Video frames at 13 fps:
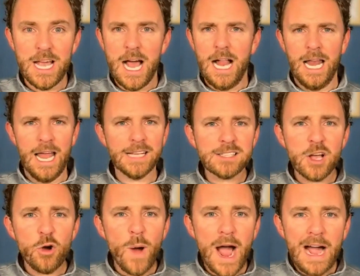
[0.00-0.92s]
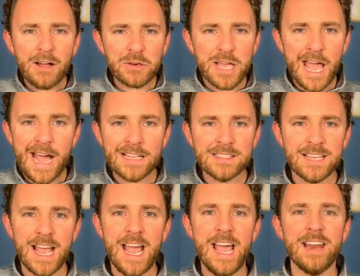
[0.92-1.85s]
Let's go Wildcats.
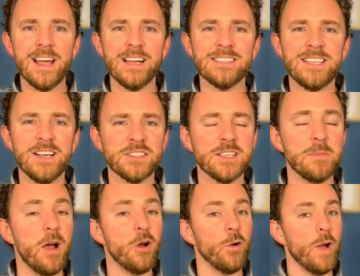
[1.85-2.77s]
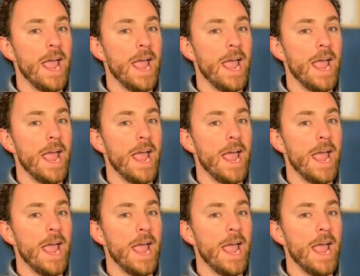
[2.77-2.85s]
And until tomorrow,